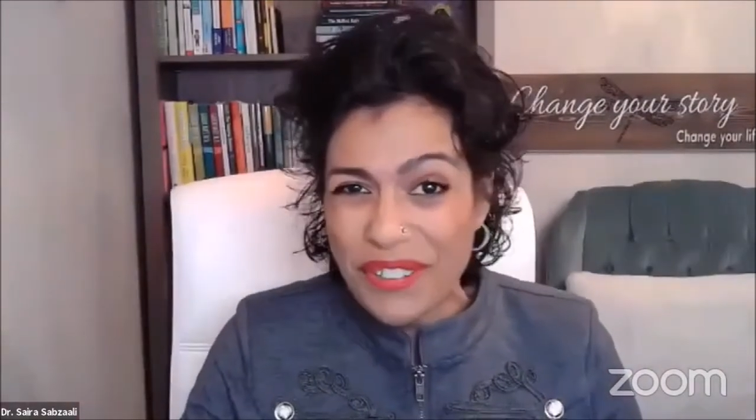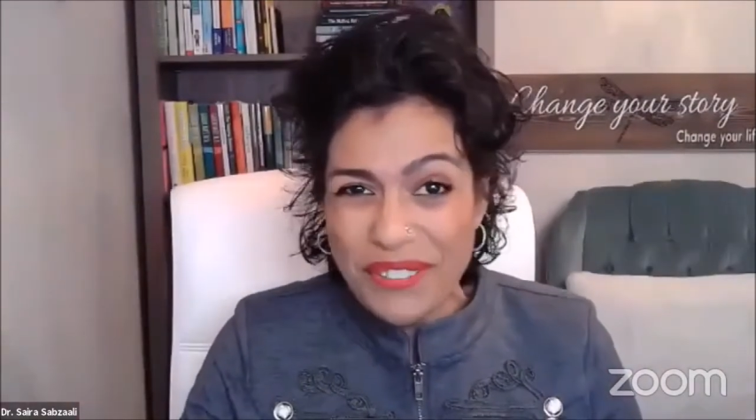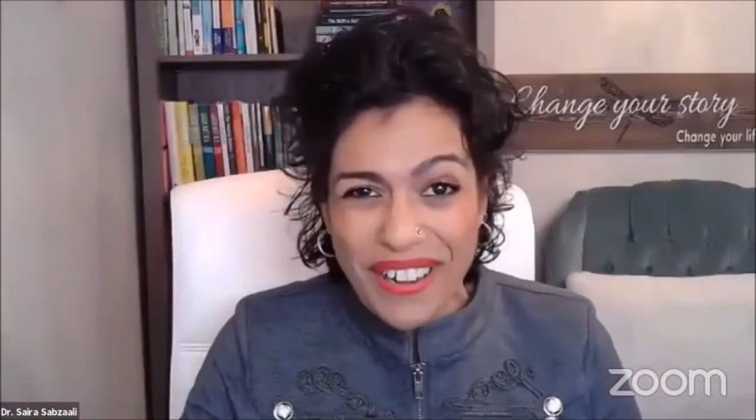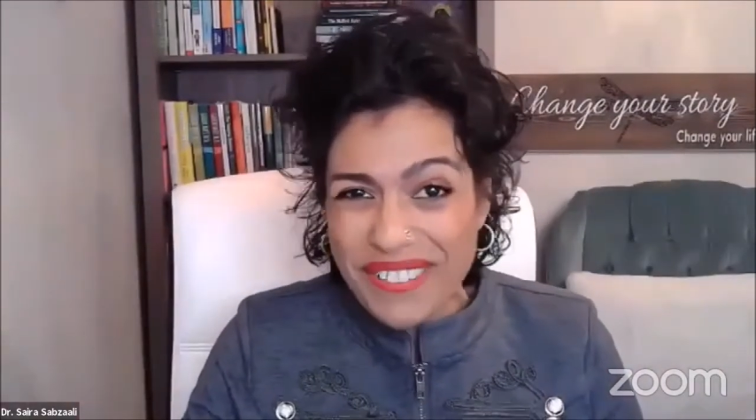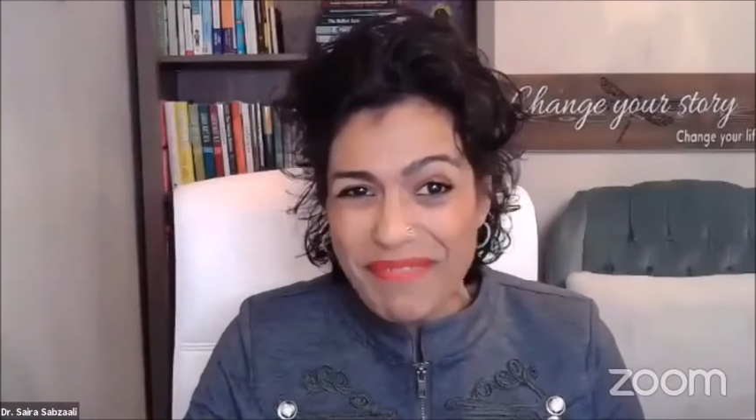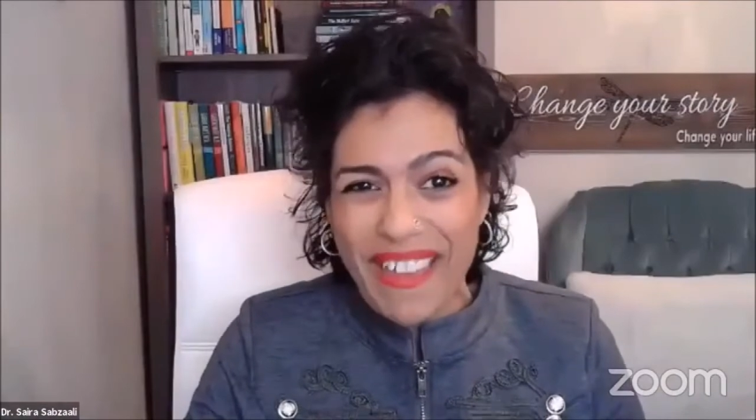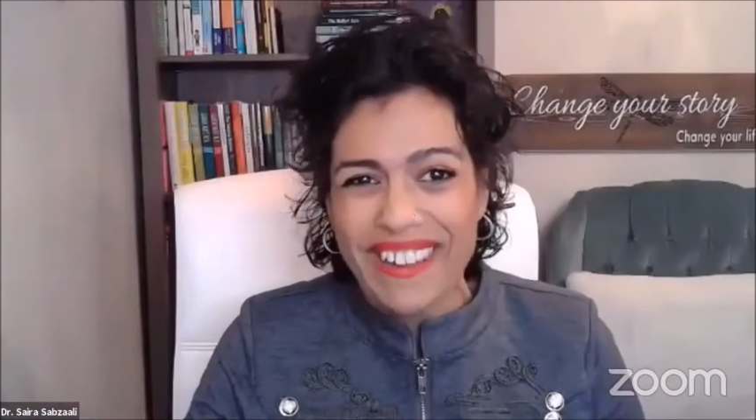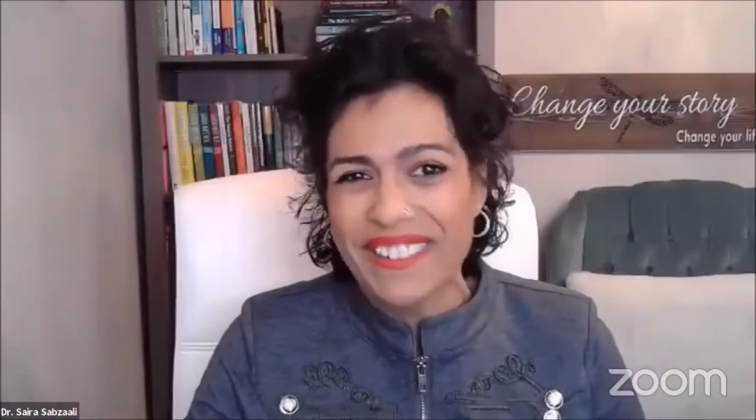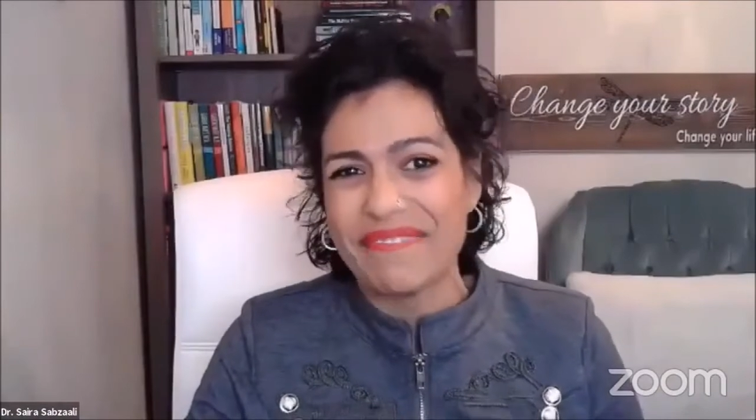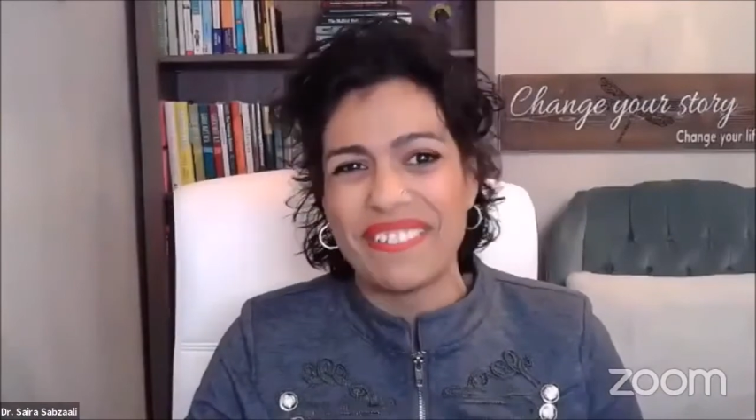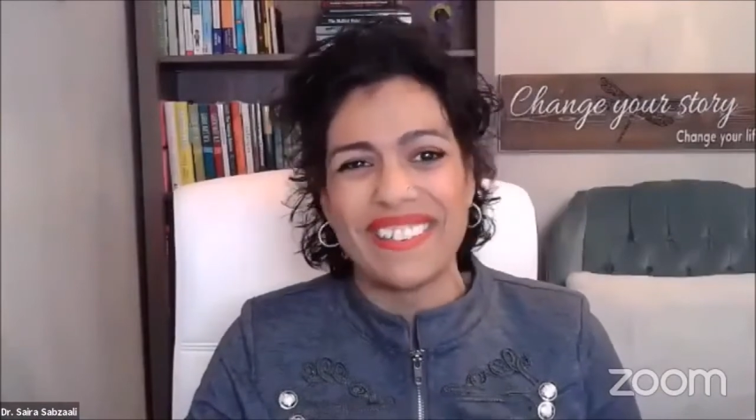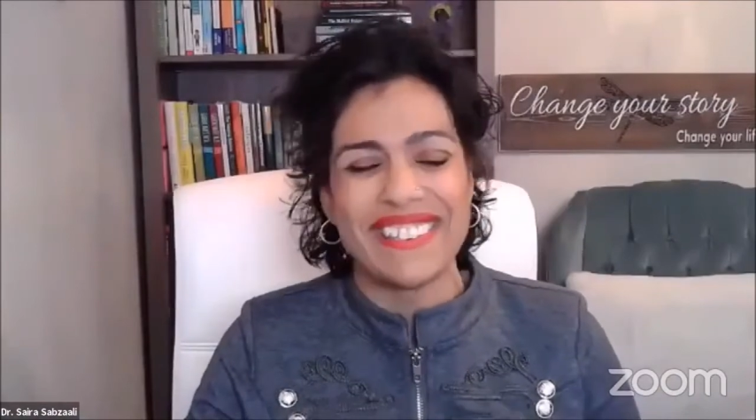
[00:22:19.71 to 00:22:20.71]
stress
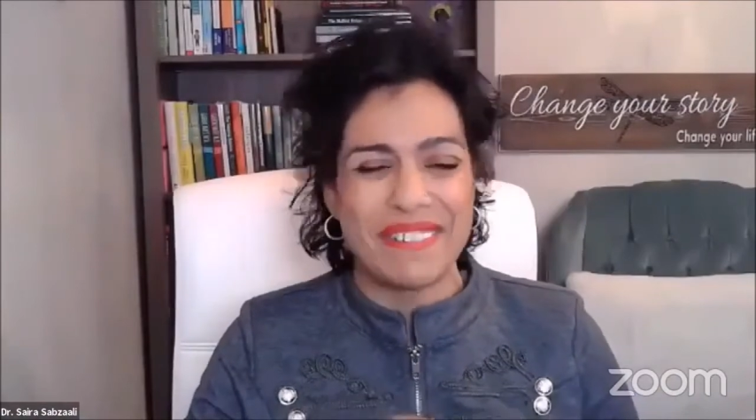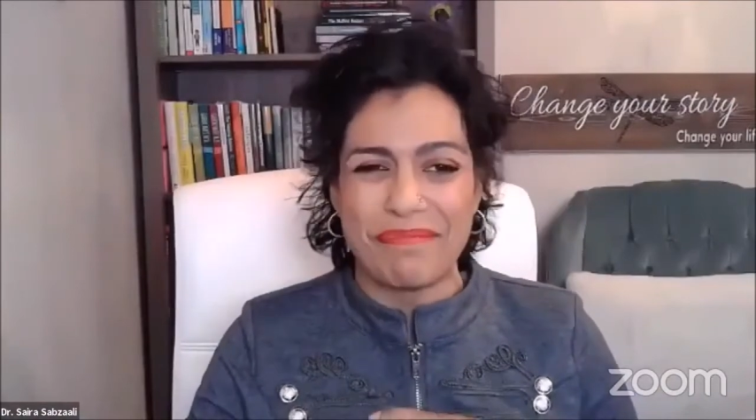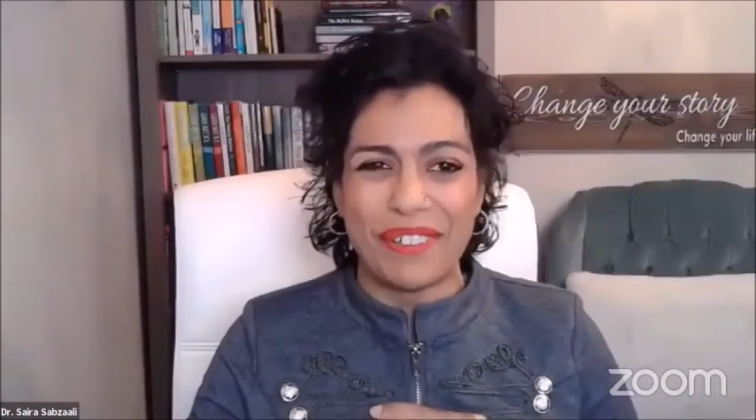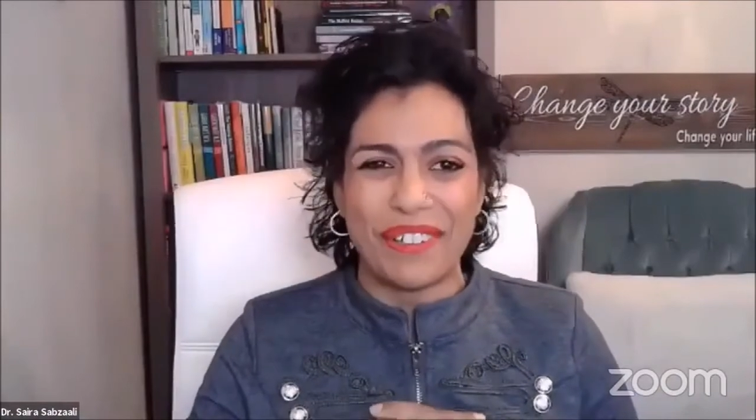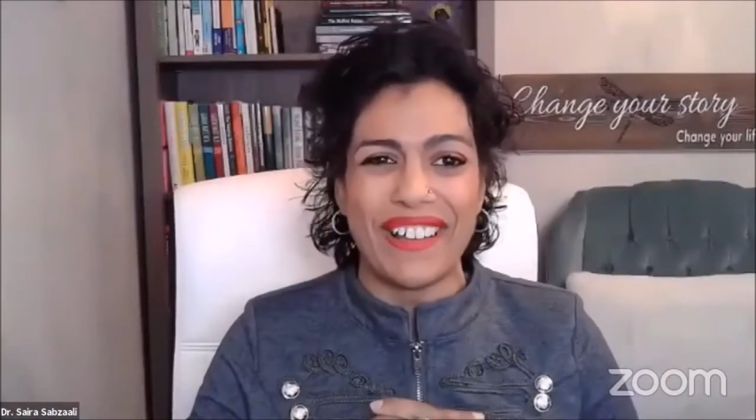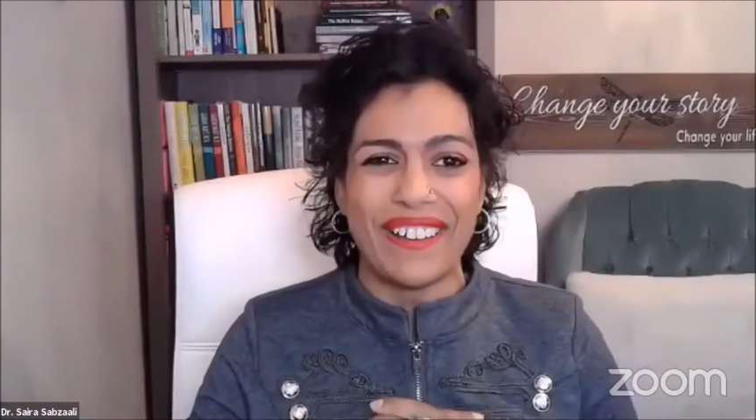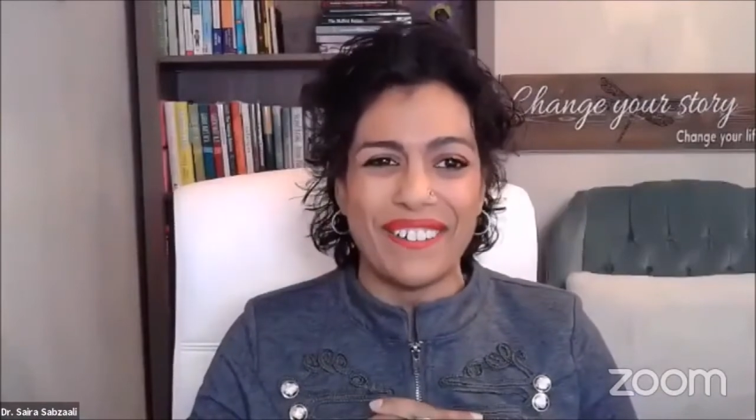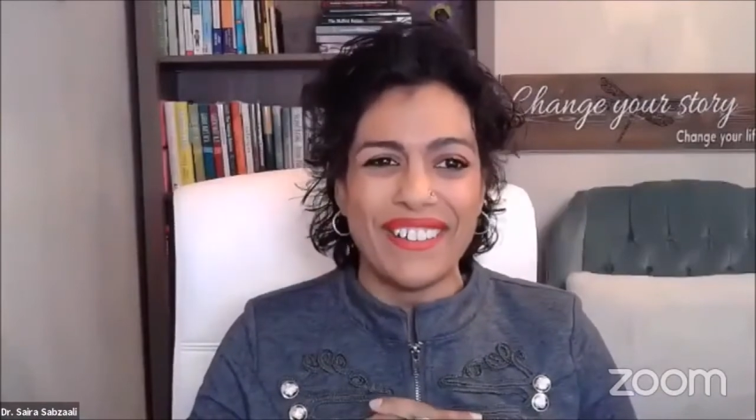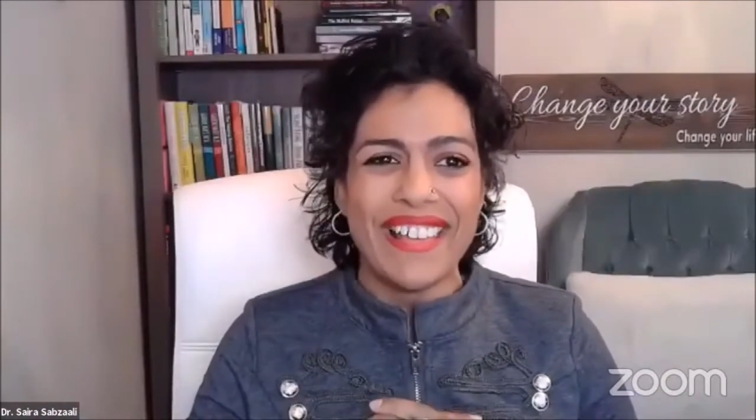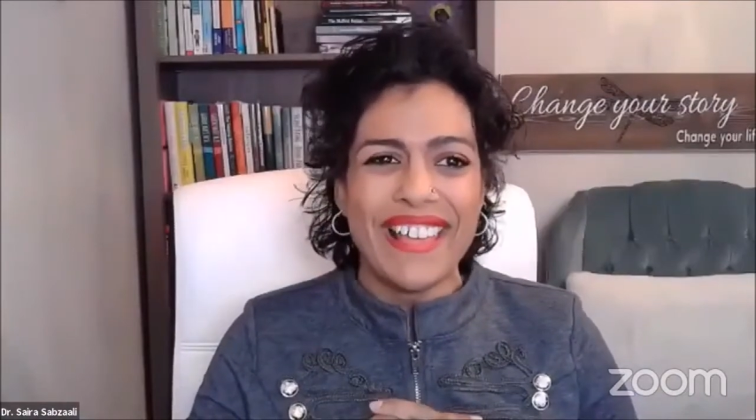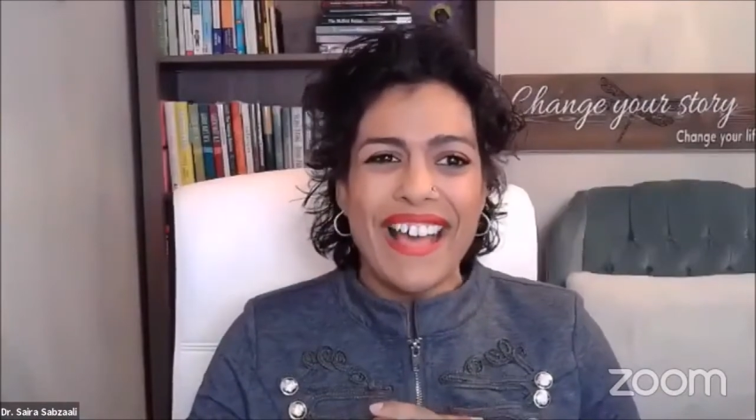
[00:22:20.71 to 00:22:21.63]
management and burnout,